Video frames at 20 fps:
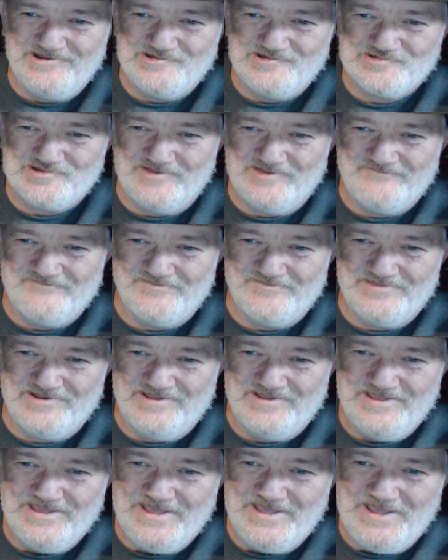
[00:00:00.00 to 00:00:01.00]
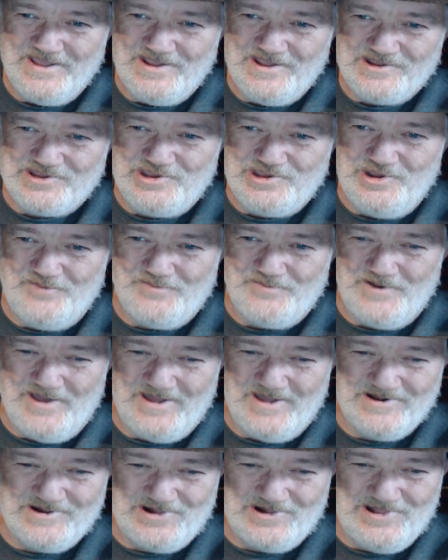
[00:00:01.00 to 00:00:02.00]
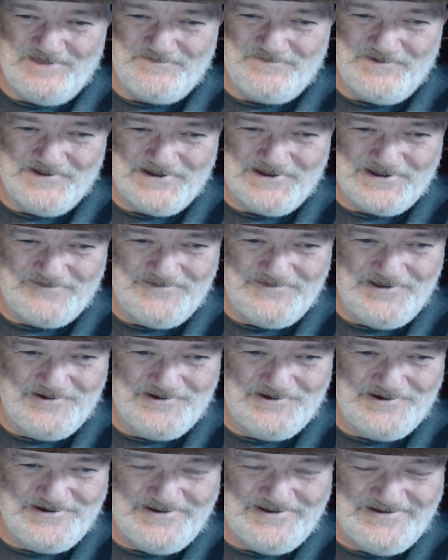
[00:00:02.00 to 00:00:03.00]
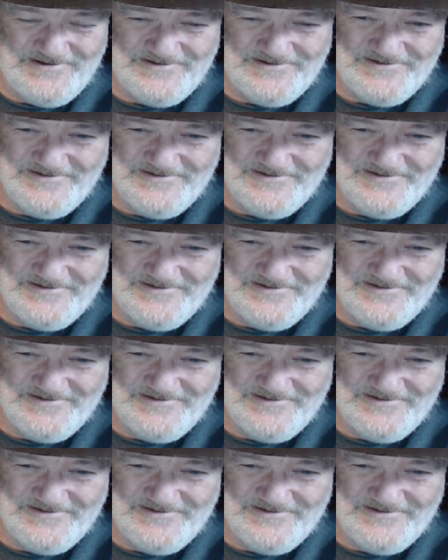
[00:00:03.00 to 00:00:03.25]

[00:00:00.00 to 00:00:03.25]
some from the coupon clipping community,